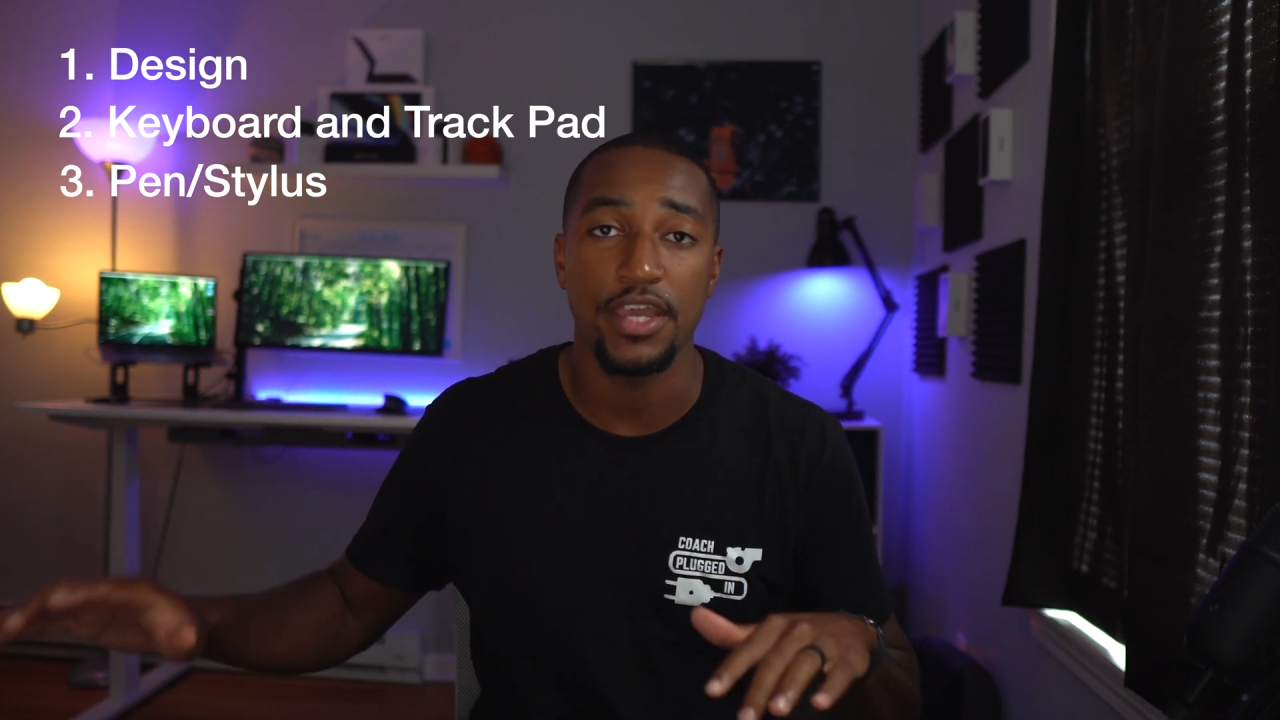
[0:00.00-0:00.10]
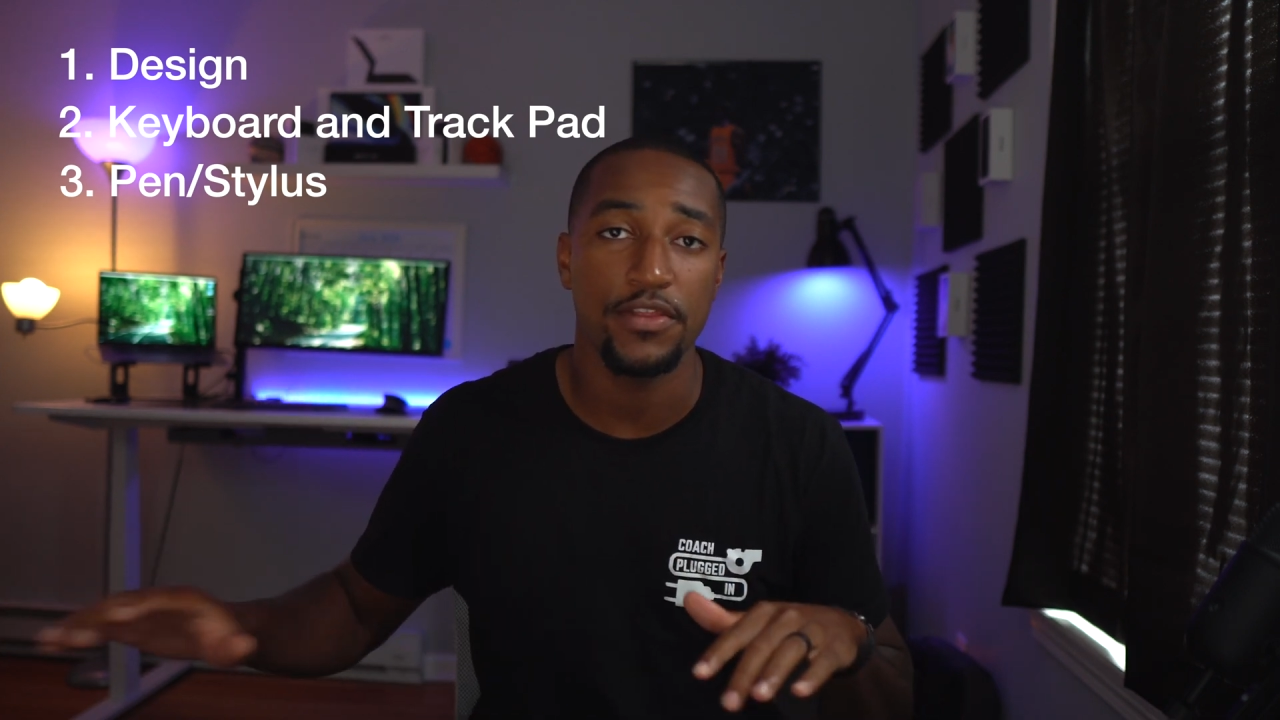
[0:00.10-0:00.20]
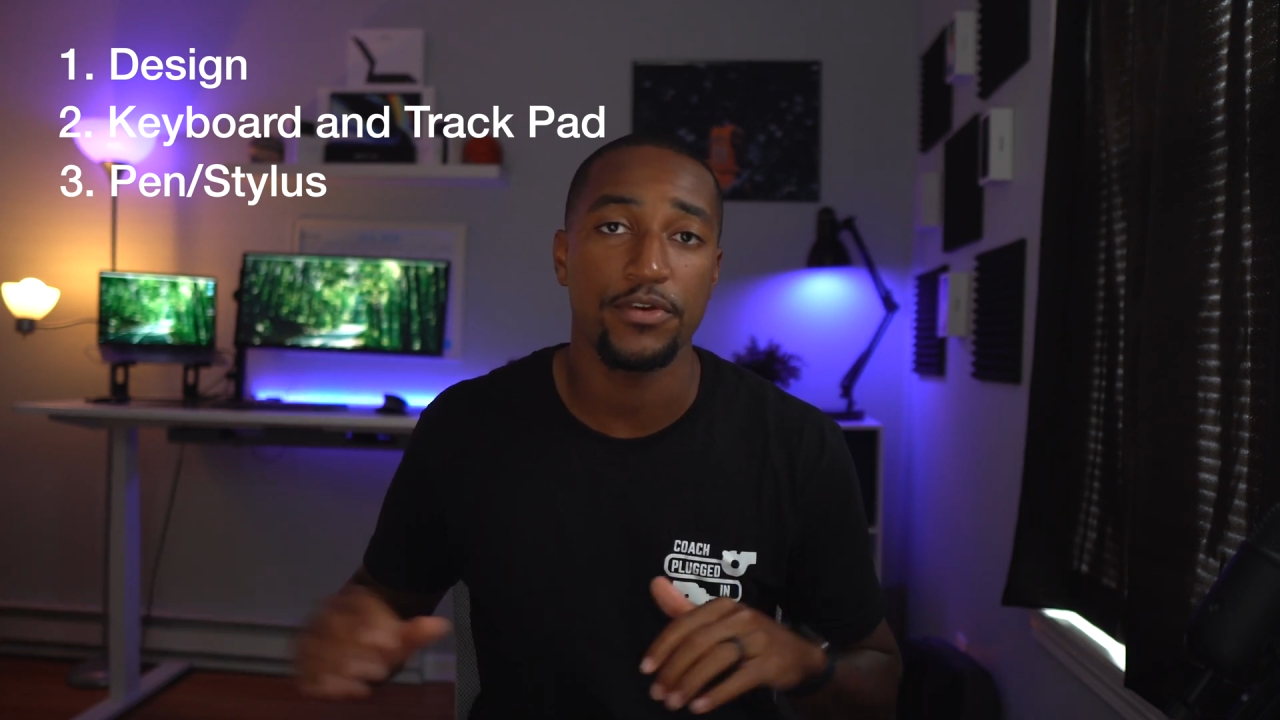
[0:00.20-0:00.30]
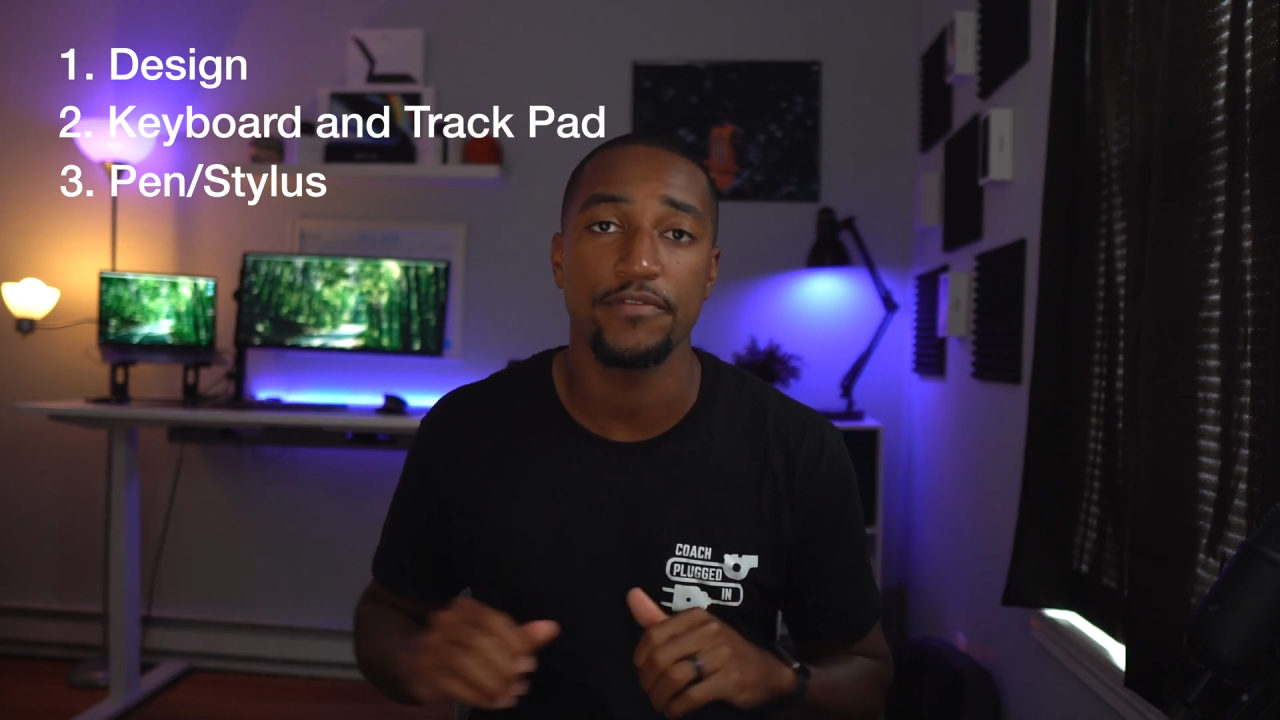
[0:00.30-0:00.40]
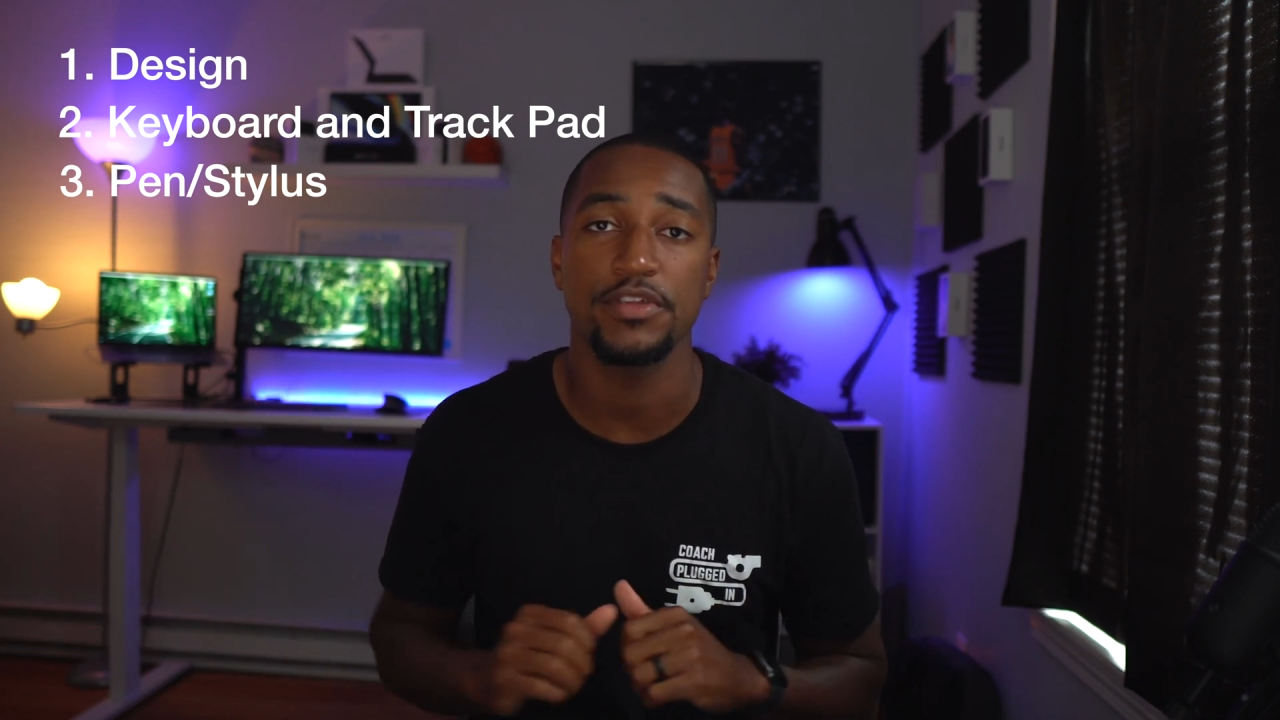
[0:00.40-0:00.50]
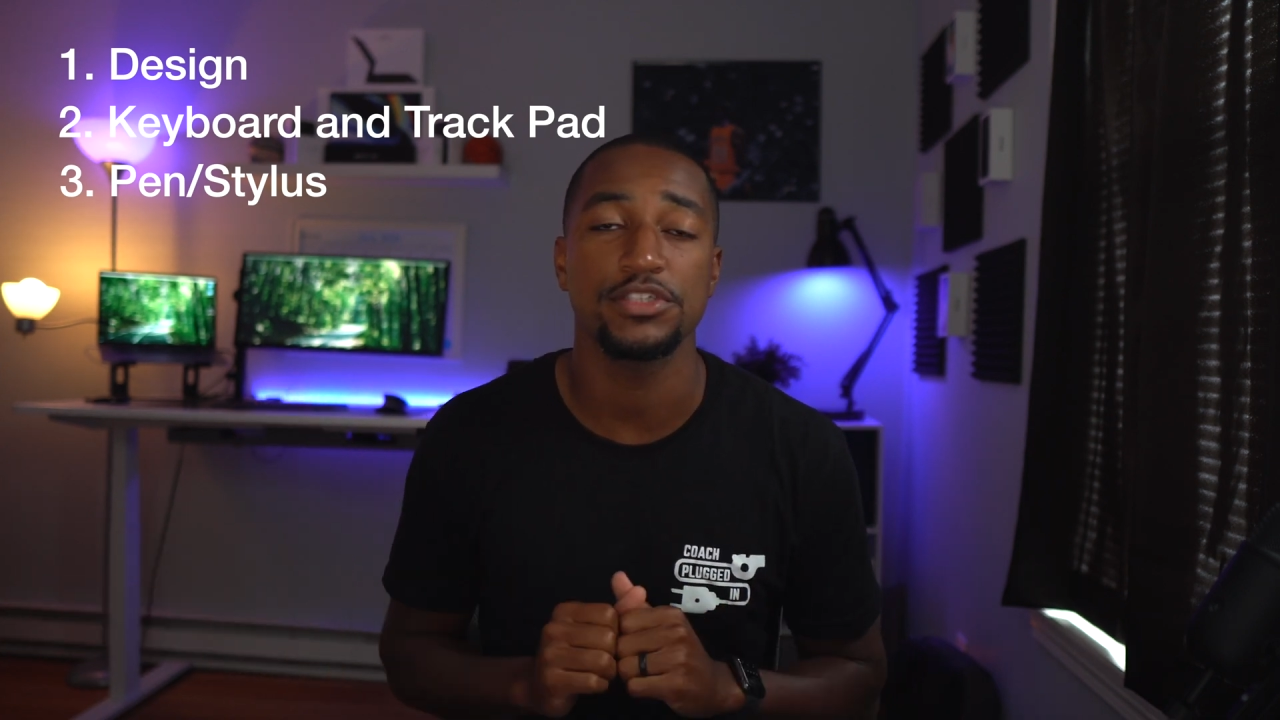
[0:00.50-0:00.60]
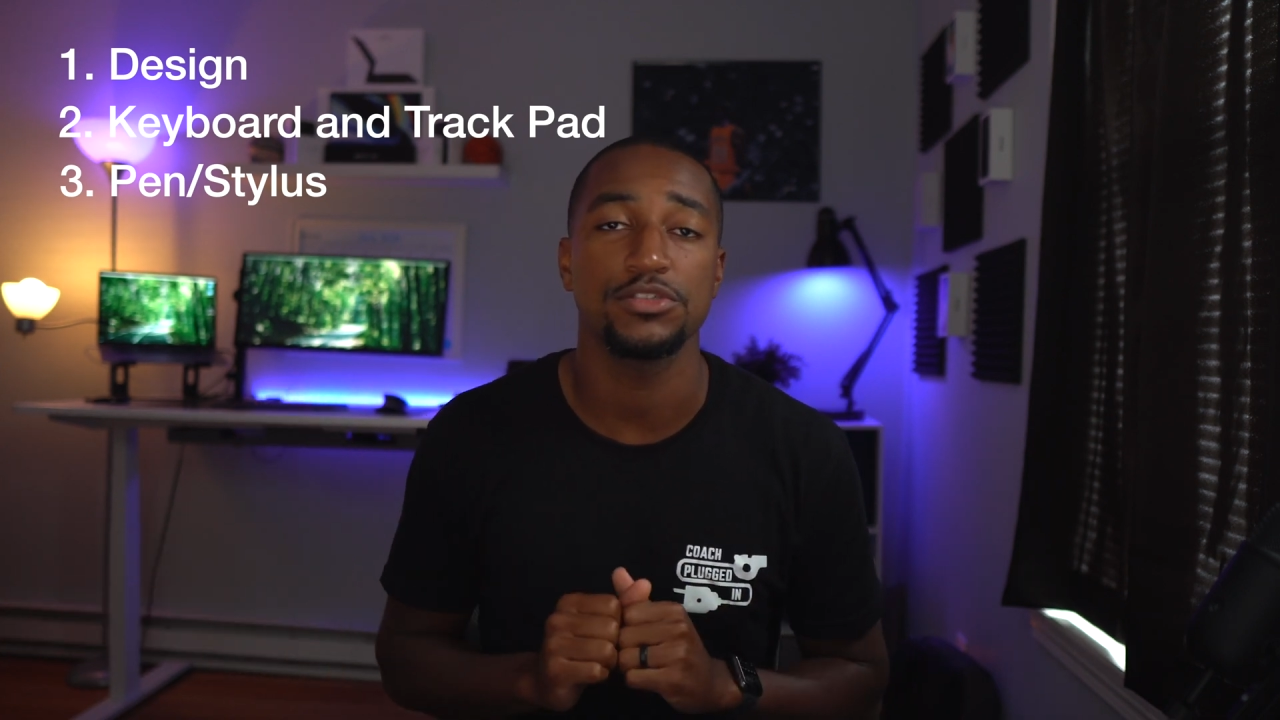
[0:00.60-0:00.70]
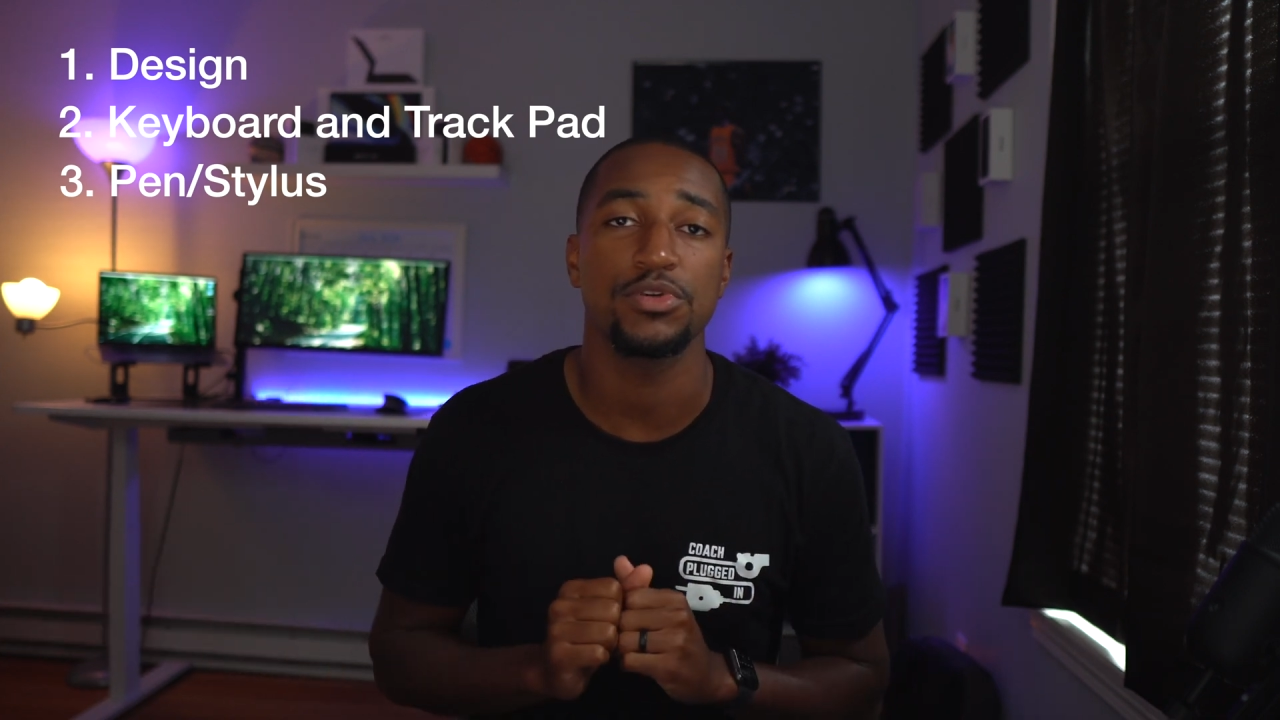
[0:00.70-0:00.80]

either of these two